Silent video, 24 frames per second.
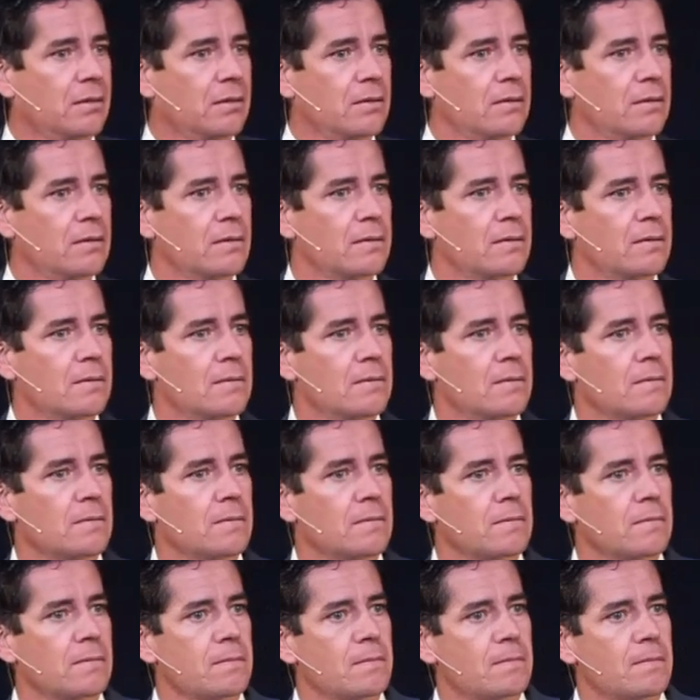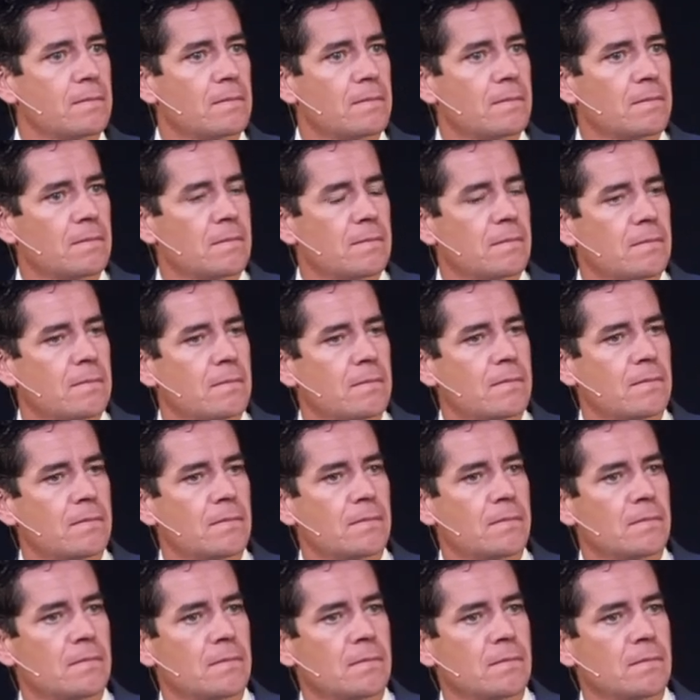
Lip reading: Nothing is said.